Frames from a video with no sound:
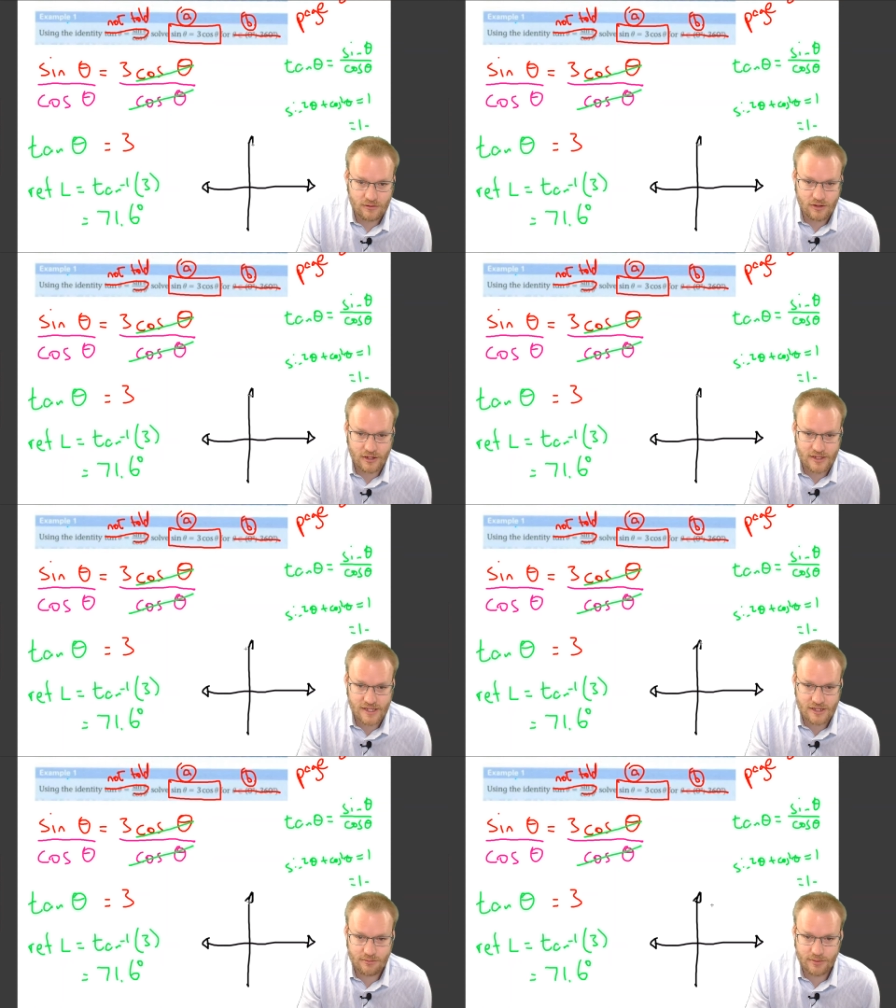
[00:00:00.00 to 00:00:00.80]

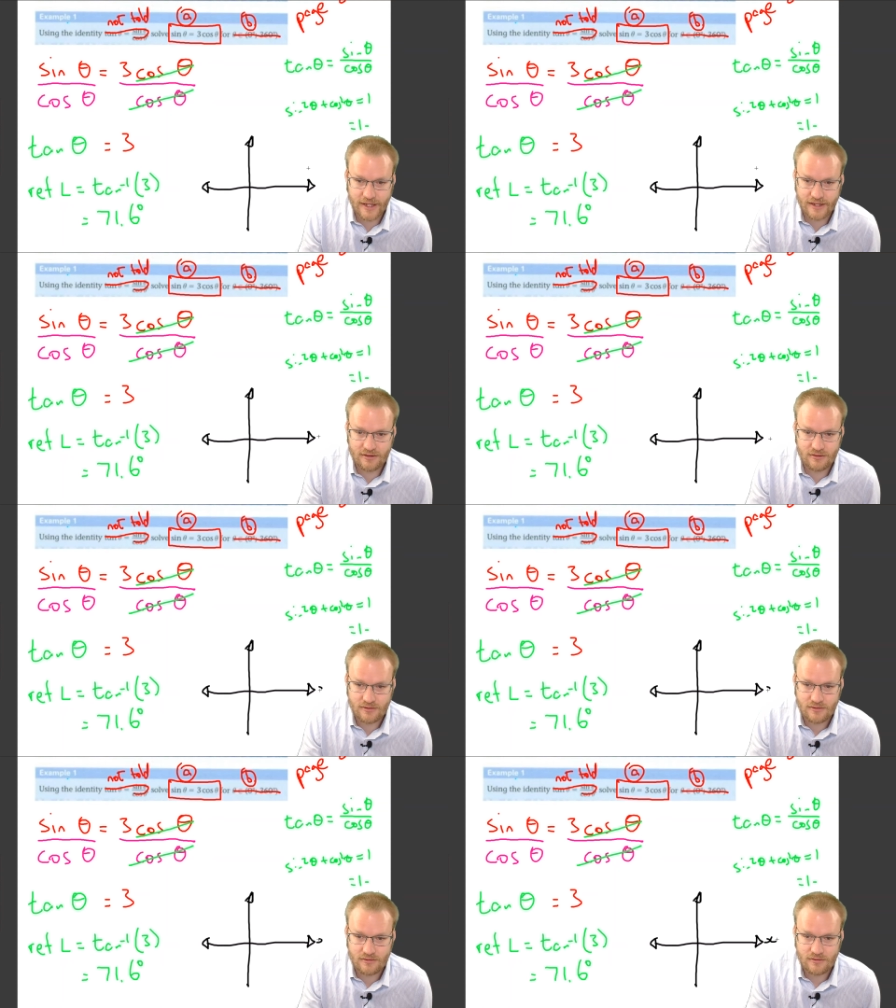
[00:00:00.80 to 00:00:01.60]
Cartesian plane,
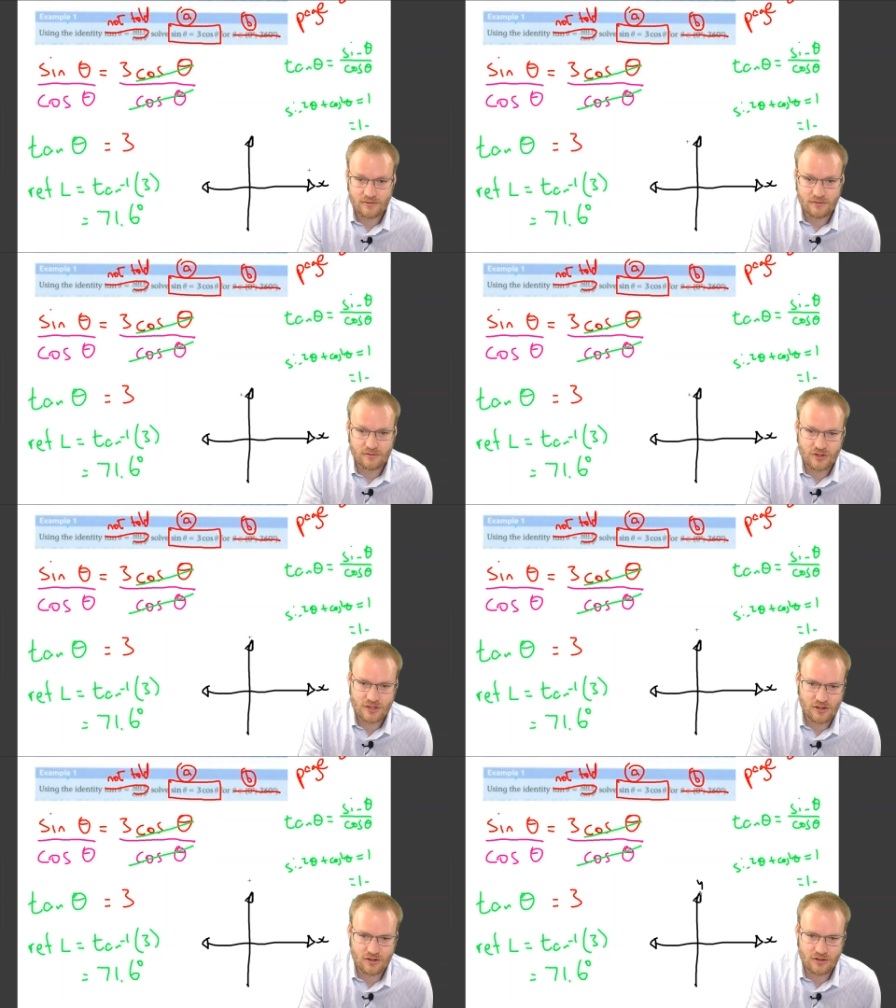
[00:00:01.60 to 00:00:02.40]
just
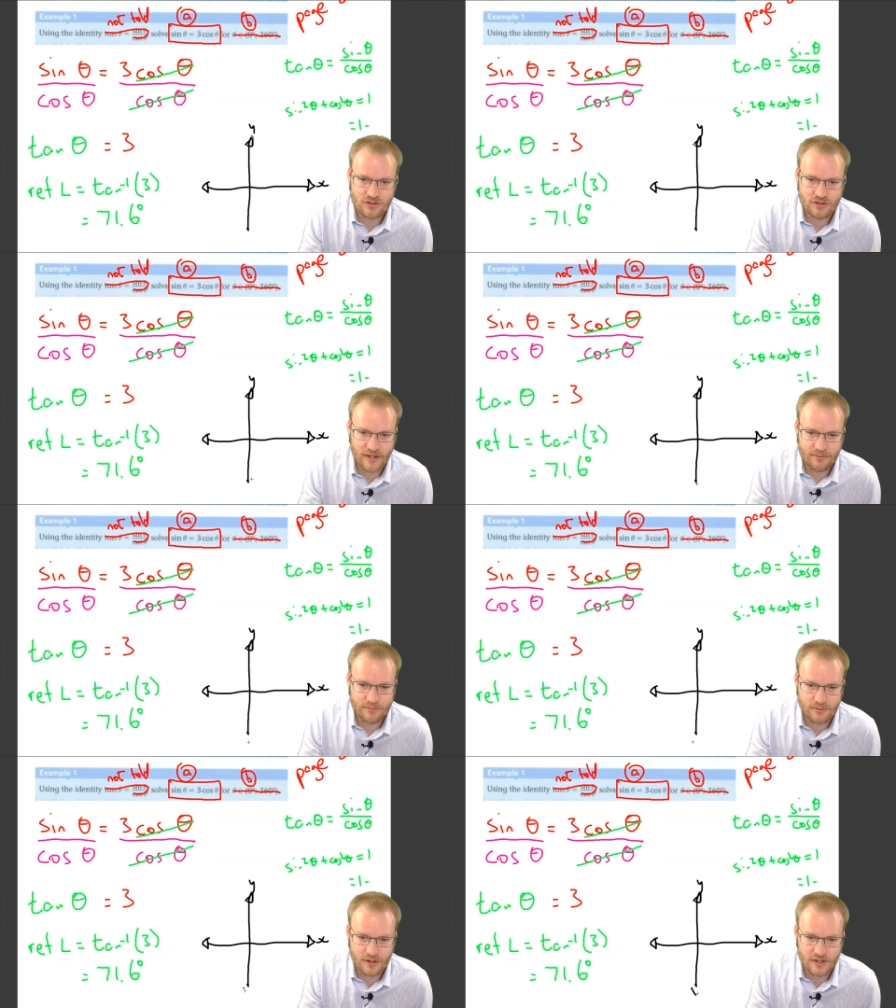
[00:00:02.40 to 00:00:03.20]
a little scrap
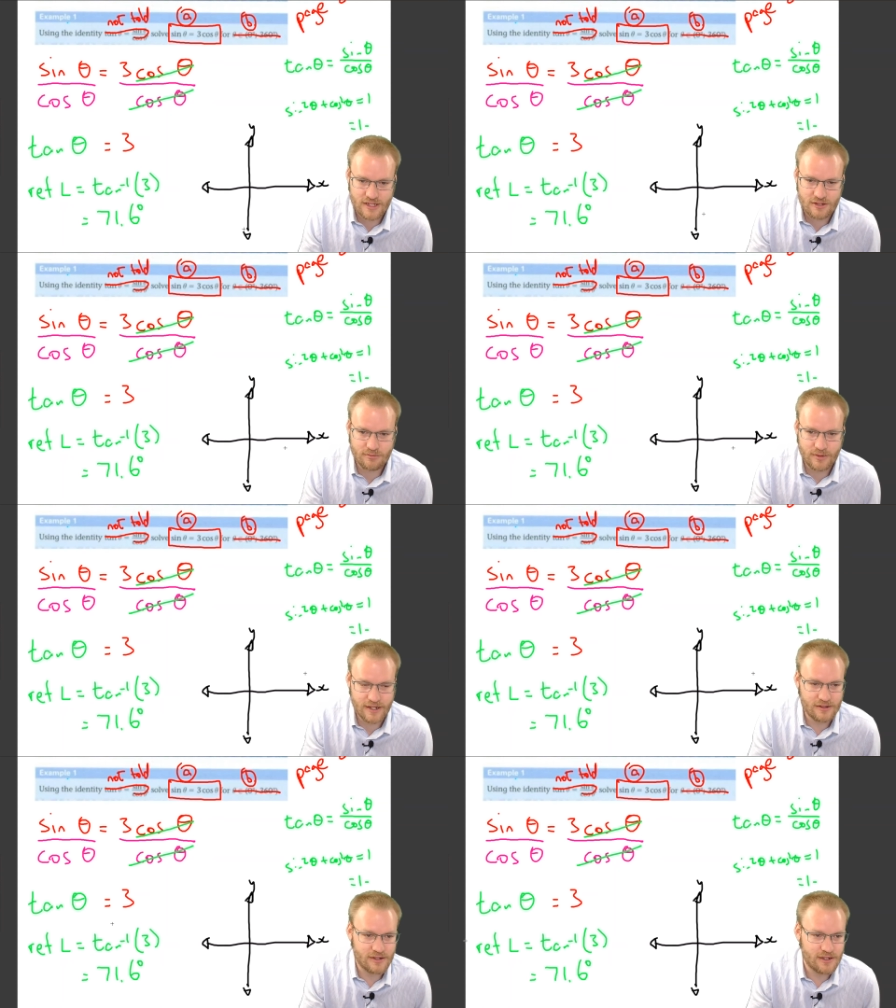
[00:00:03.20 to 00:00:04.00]
Cartesian
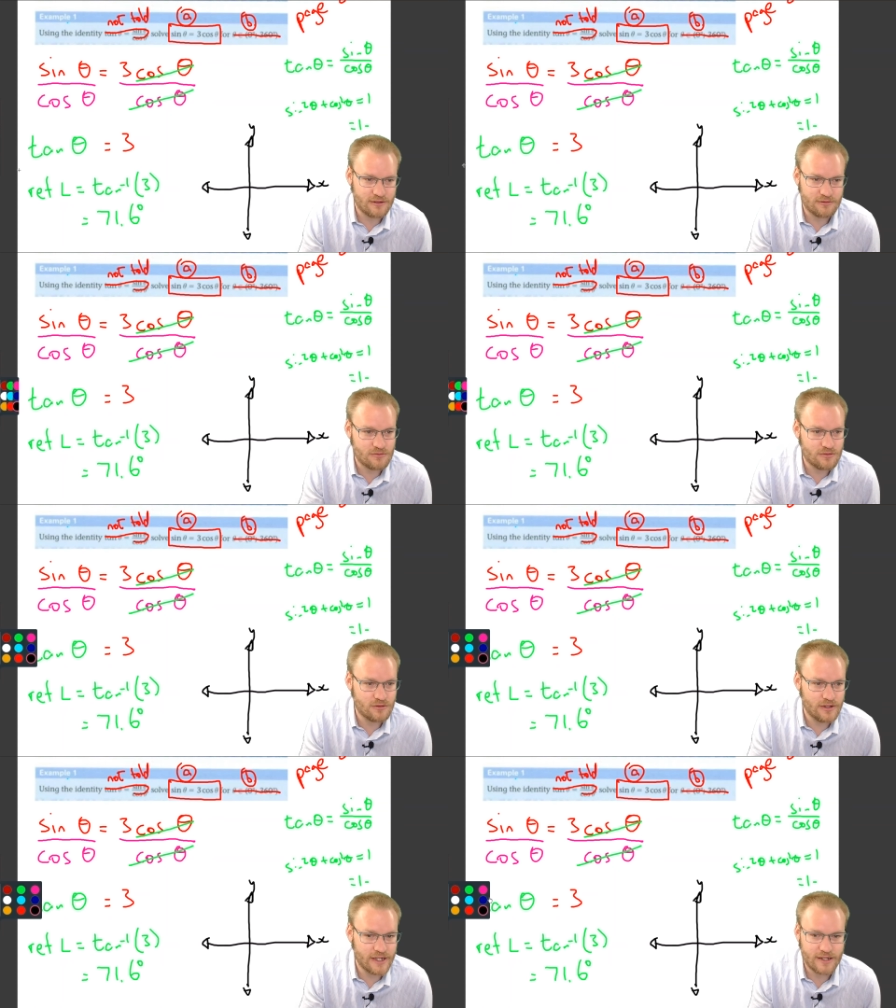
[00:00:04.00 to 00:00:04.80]
plane. I'm
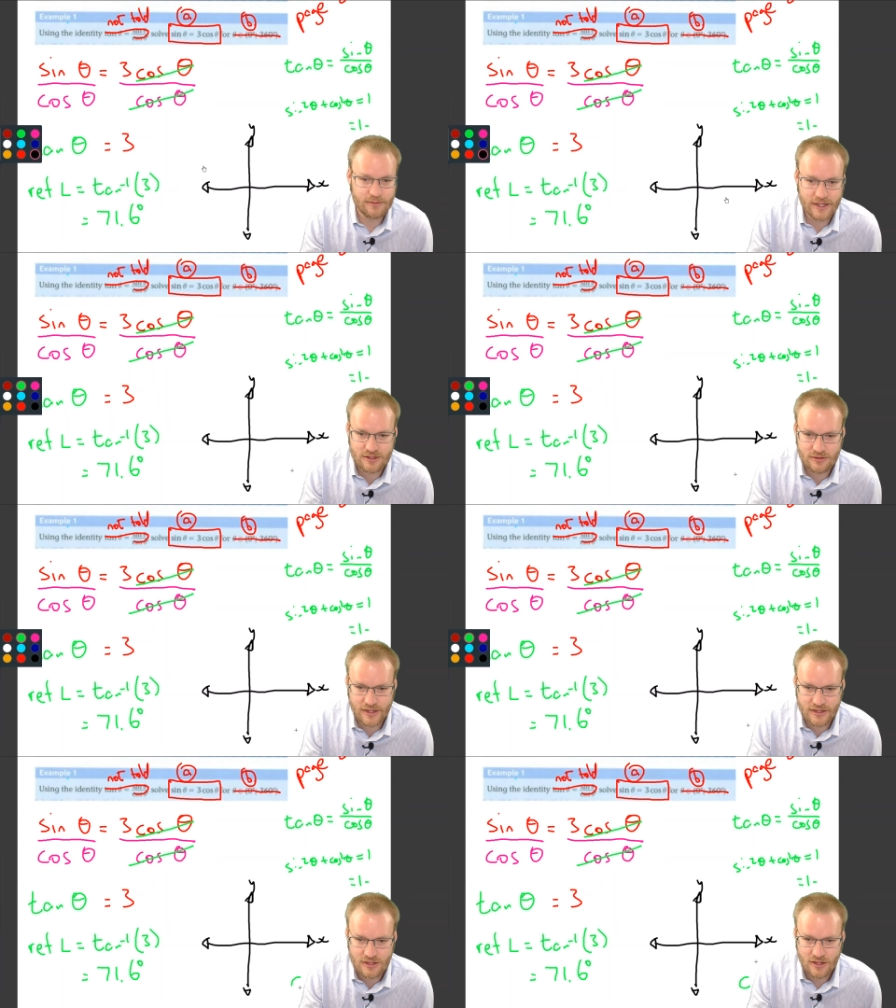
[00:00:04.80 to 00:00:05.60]
adding my
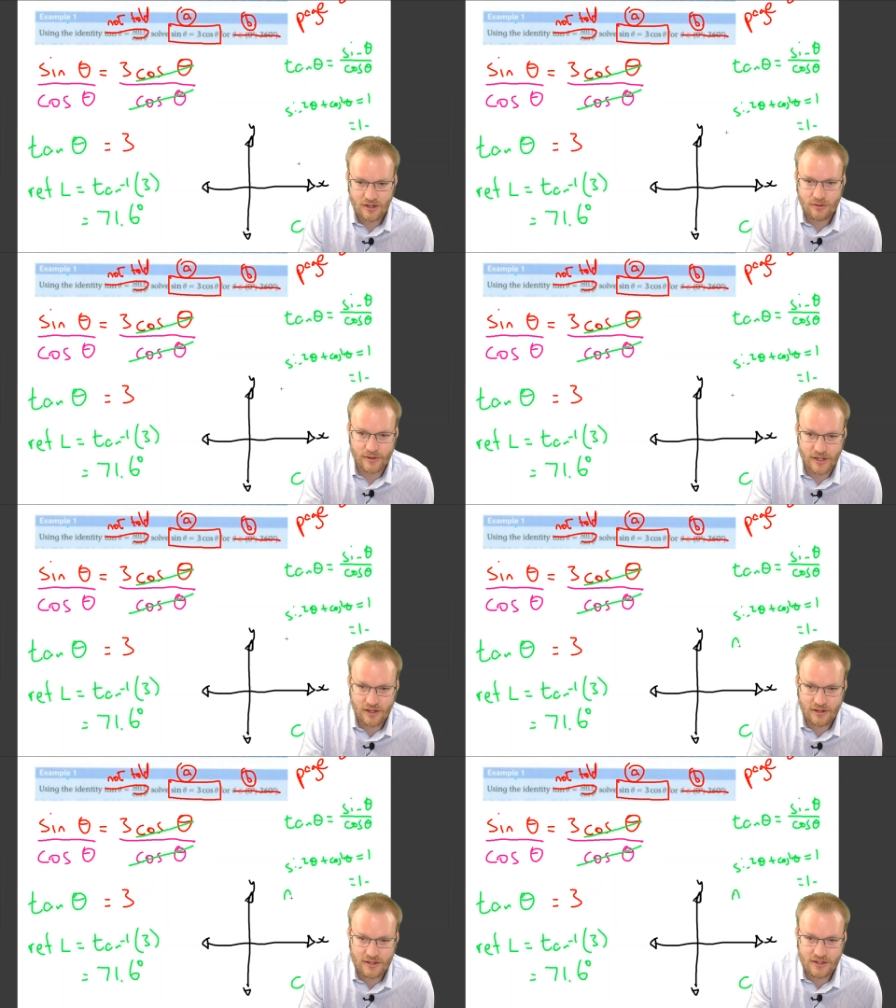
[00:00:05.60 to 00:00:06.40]
xy's. We
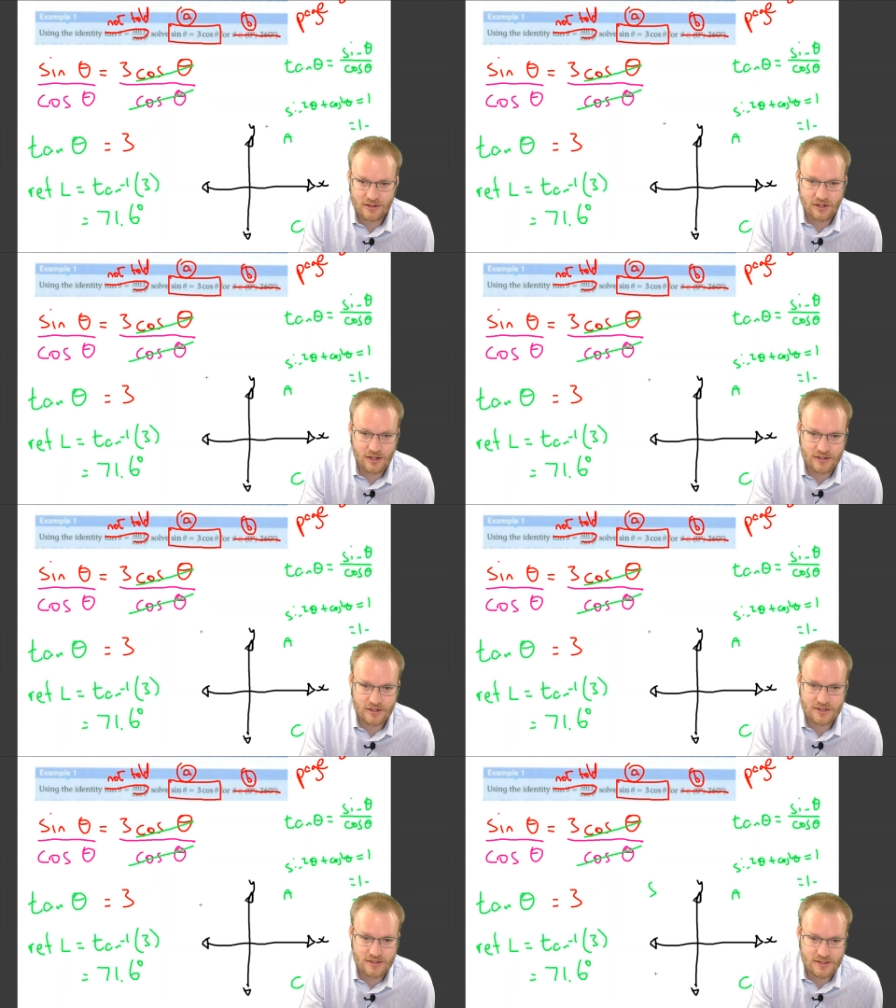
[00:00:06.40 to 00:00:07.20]
know it
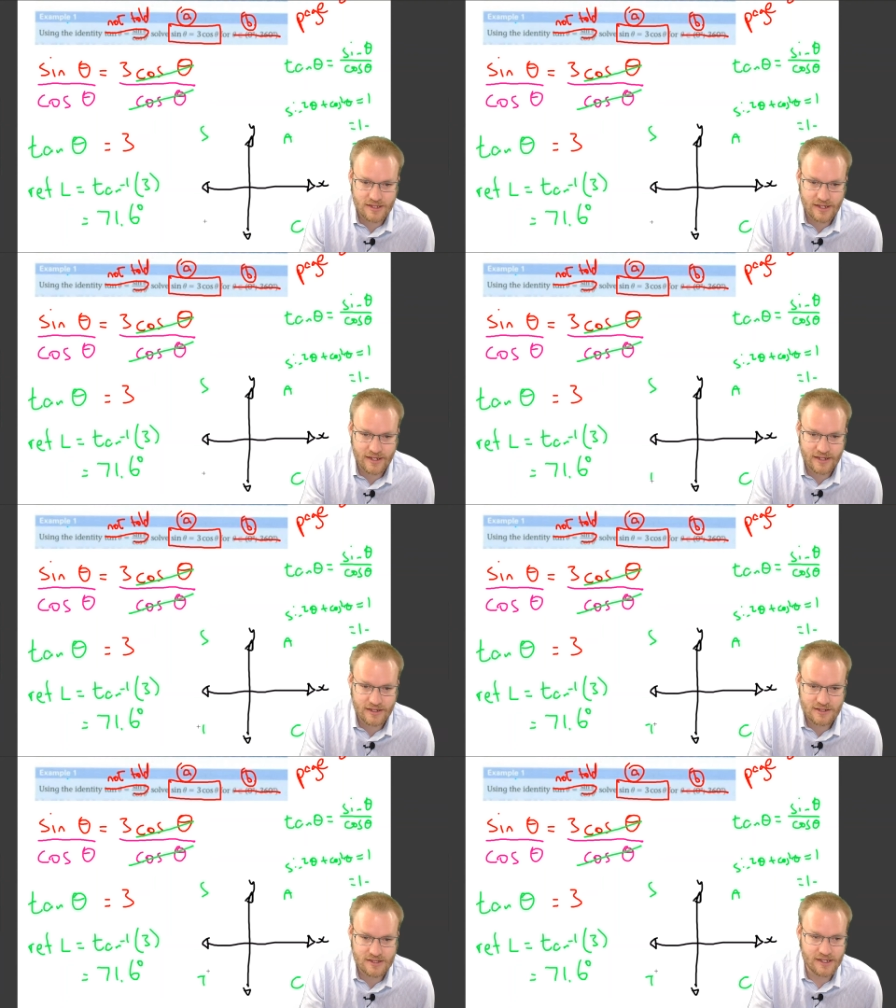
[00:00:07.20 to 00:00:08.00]
cast,
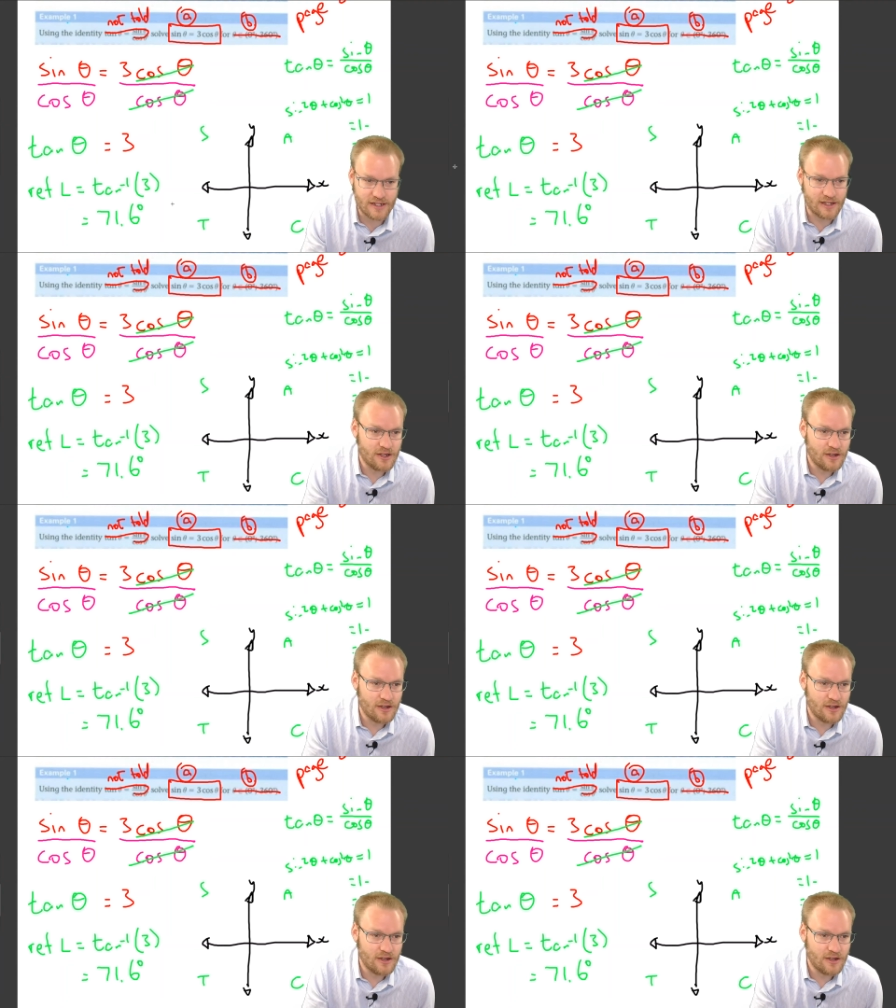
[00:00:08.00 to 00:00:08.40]
C-A-S-T.